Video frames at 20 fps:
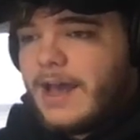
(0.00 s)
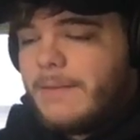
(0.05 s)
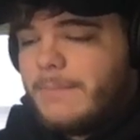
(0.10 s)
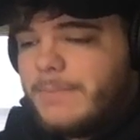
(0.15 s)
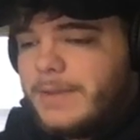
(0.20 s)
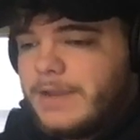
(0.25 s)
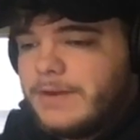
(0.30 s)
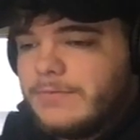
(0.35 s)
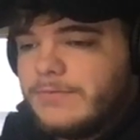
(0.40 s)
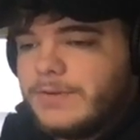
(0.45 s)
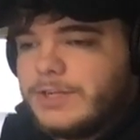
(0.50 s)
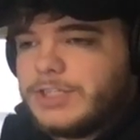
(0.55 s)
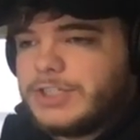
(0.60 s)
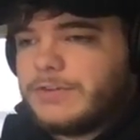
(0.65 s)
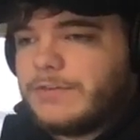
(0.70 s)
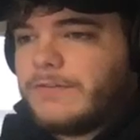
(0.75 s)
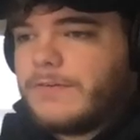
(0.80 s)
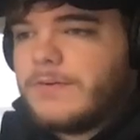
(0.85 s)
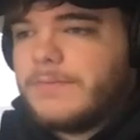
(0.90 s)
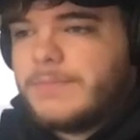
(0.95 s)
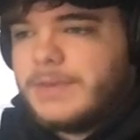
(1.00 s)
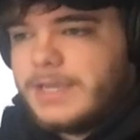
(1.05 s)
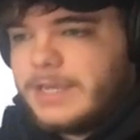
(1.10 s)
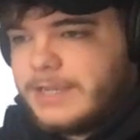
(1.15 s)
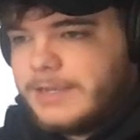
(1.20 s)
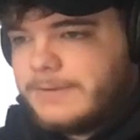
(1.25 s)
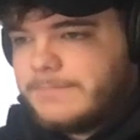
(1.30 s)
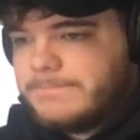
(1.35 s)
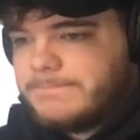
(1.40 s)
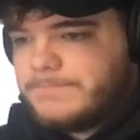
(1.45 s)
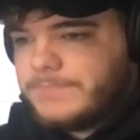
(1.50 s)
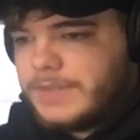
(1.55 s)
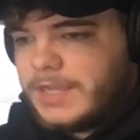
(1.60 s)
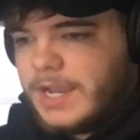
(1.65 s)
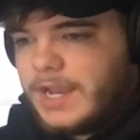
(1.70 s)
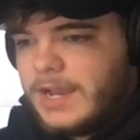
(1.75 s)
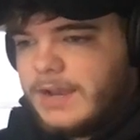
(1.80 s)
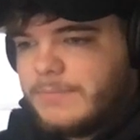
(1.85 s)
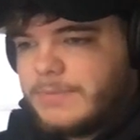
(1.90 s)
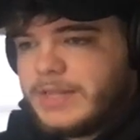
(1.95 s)
a bit rich for me.
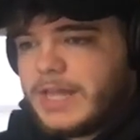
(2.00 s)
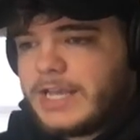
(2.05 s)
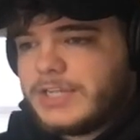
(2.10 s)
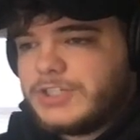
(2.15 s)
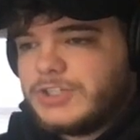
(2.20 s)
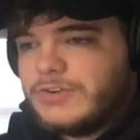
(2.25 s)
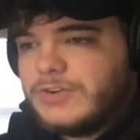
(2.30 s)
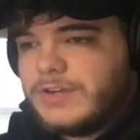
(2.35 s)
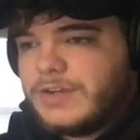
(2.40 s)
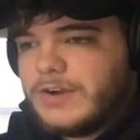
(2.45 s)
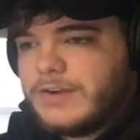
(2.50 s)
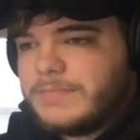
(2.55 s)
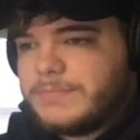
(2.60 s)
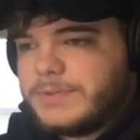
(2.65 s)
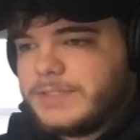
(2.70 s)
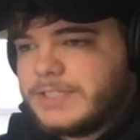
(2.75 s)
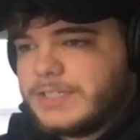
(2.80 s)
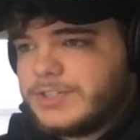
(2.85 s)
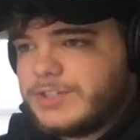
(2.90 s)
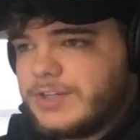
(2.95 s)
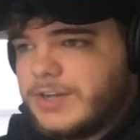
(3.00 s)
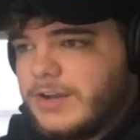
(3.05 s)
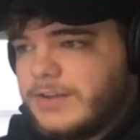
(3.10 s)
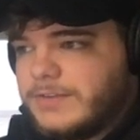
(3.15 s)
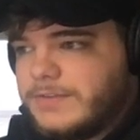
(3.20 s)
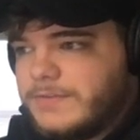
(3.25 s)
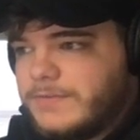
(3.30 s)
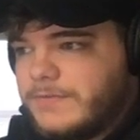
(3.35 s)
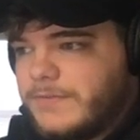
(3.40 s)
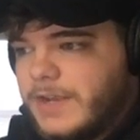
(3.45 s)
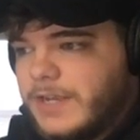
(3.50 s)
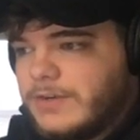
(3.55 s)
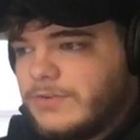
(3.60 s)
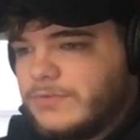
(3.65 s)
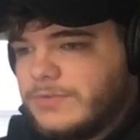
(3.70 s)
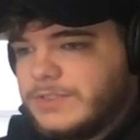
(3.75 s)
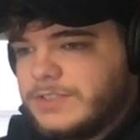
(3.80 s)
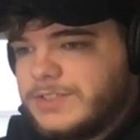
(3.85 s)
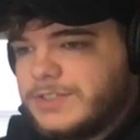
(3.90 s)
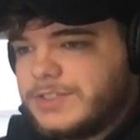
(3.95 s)
But that shooting guard position on
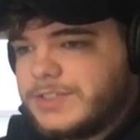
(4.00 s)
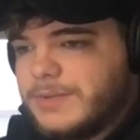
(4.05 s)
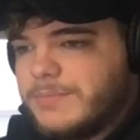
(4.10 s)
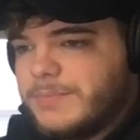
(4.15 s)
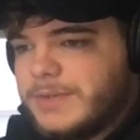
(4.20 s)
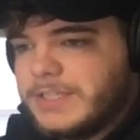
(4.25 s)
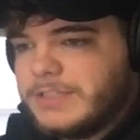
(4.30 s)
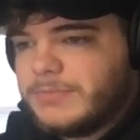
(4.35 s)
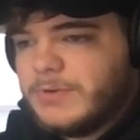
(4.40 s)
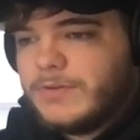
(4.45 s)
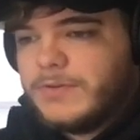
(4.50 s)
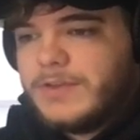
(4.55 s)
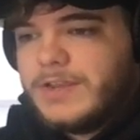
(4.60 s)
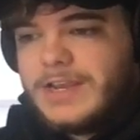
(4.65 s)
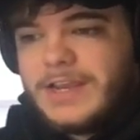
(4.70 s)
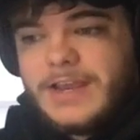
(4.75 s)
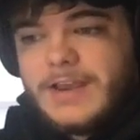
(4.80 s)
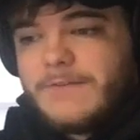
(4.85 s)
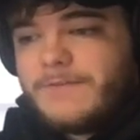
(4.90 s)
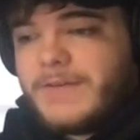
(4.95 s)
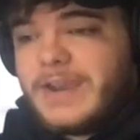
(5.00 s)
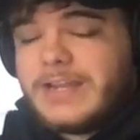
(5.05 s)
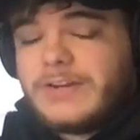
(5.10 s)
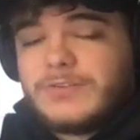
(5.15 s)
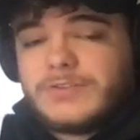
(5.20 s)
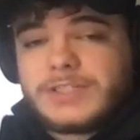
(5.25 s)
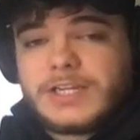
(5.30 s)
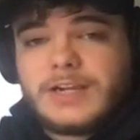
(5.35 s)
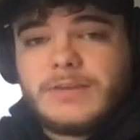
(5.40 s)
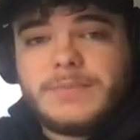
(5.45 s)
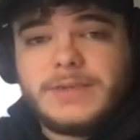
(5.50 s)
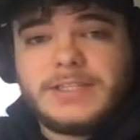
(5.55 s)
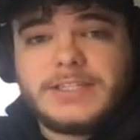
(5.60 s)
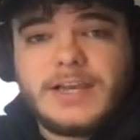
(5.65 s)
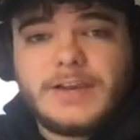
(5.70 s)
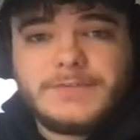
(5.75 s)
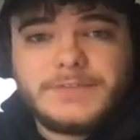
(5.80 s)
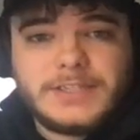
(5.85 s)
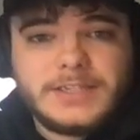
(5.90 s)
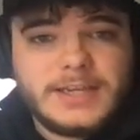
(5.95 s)
FanDuel is just abysmal. FanDuel's going to be
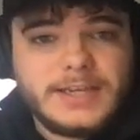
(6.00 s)
tough